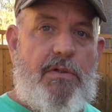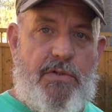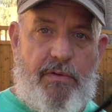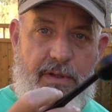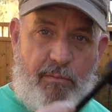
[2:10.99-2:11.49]

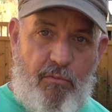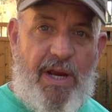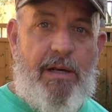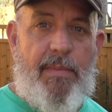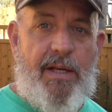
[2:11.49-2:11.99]
So the
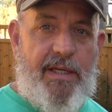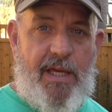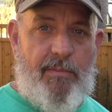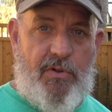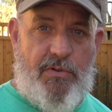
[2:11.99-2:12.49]
right amount of
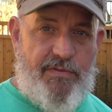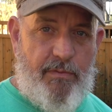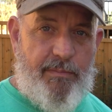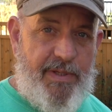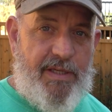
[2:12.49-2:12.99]
chemicals
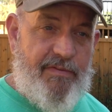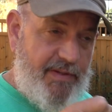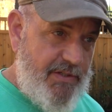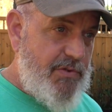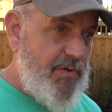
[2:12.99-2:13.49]
for me for
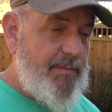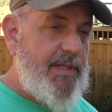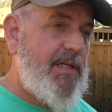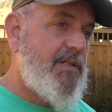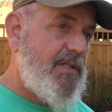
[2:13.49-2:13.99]
this
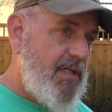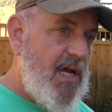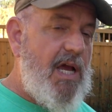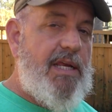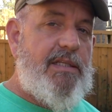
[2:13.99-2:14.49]
treatment is
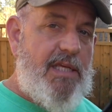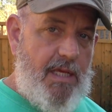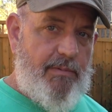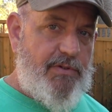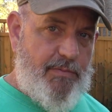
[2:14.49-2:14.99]
9
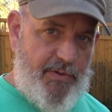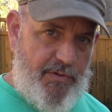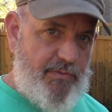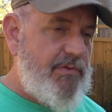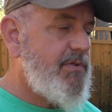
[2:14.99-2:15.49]

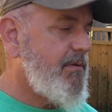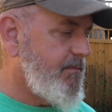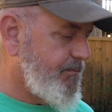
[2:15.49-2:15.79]
tablespoons,